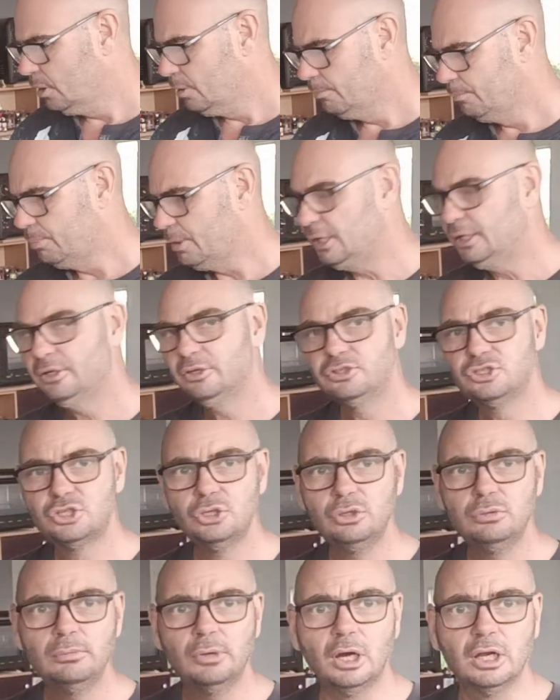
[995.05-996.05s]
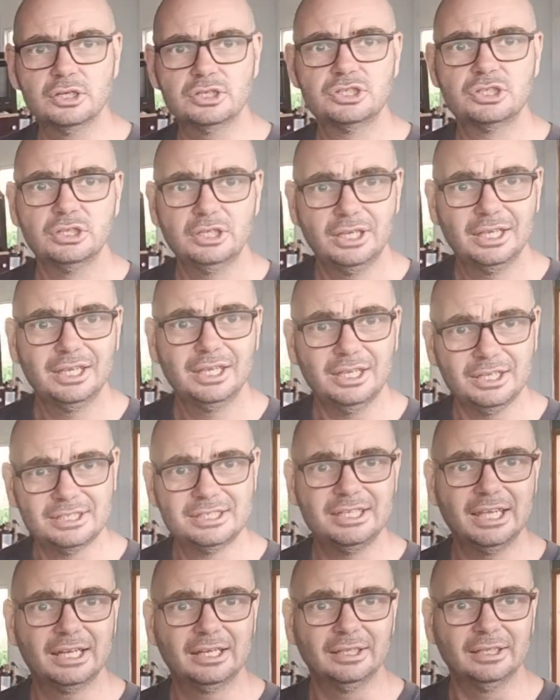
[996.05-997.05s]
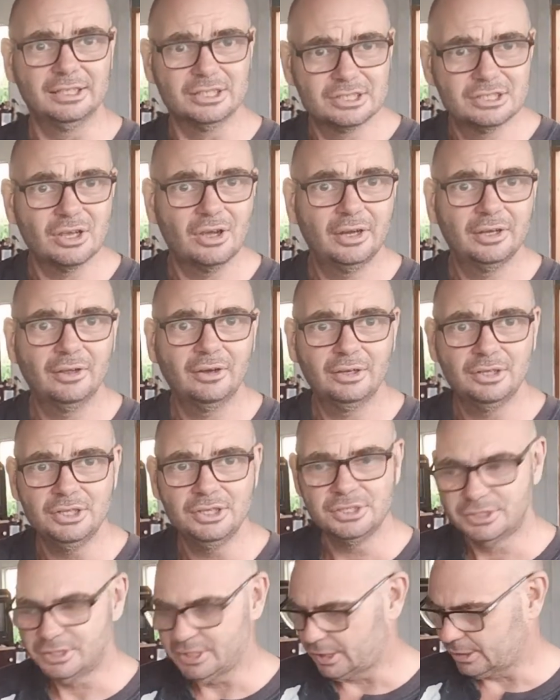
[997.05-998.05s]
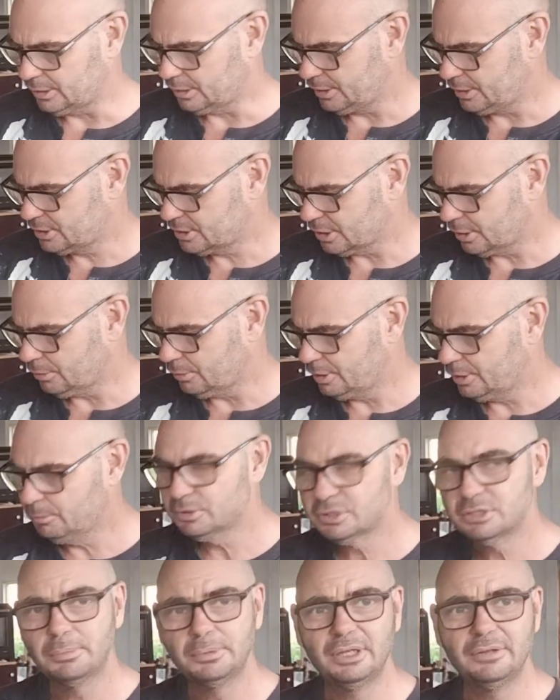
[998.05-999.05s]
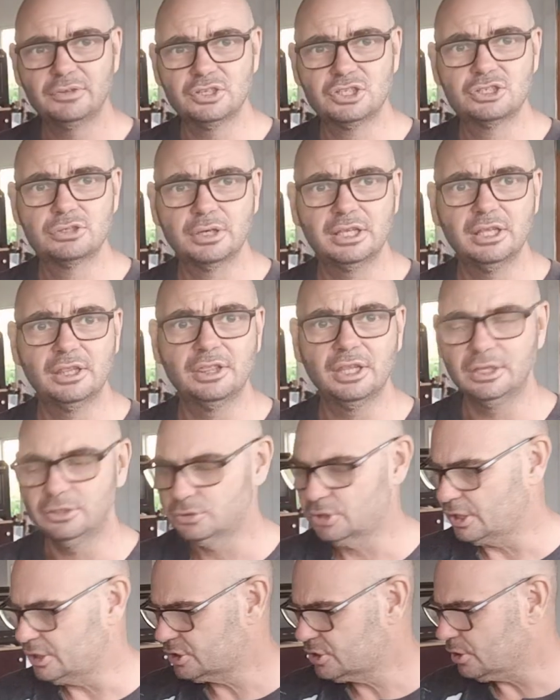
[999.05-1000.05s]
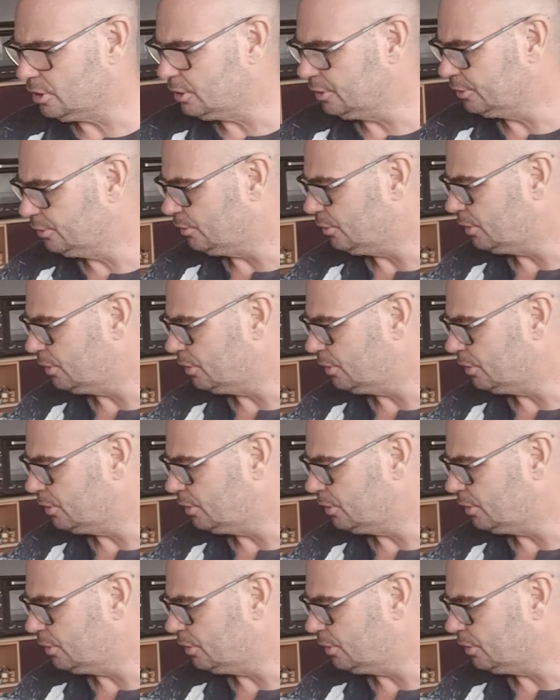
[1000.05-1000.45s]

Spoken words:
But too much is deadly. Cyanide is deadly. So it was a bit of a tricky thing to get started